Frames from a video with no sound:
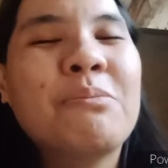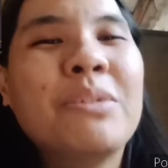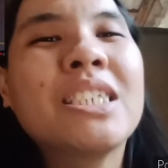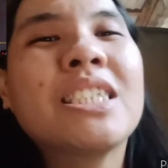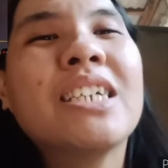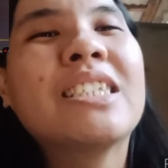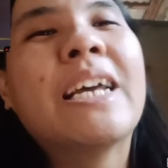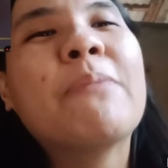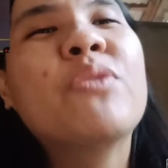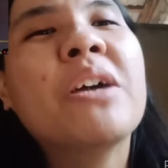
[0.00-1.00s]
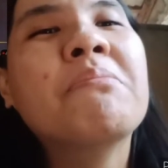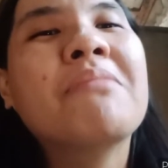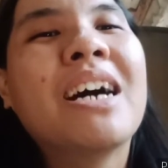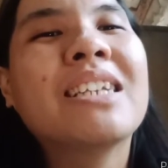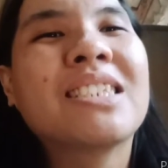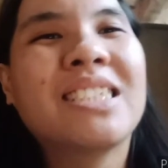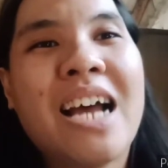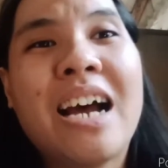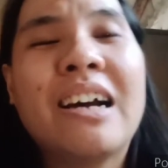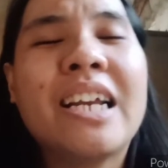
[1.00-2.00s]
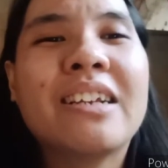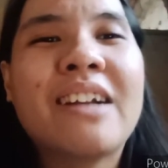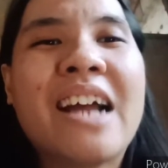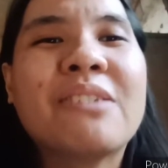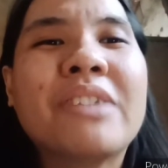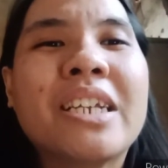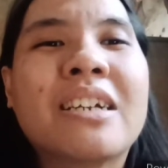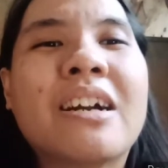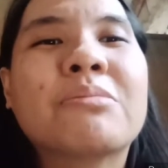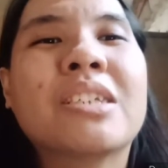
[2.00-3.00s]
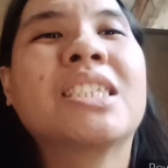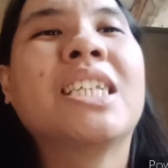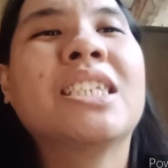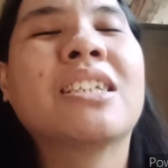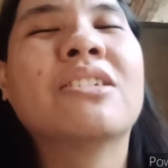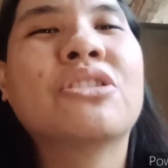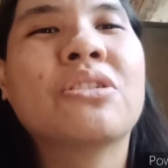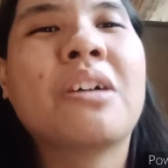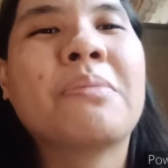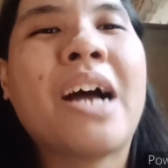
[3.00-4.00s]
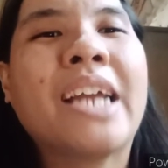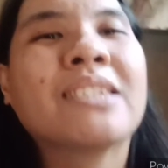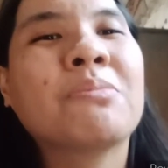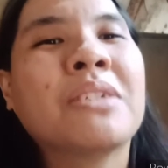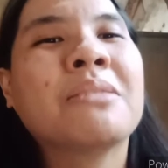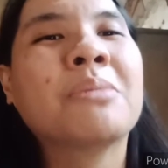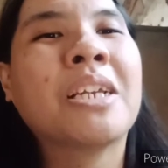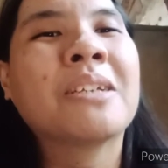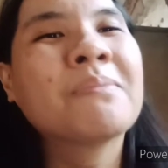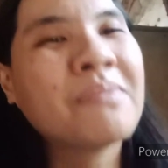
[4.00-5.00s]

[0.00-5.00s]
Mr. Dip Dip Ma is now a Grand Winner of the Season 2 of Idol Philippines.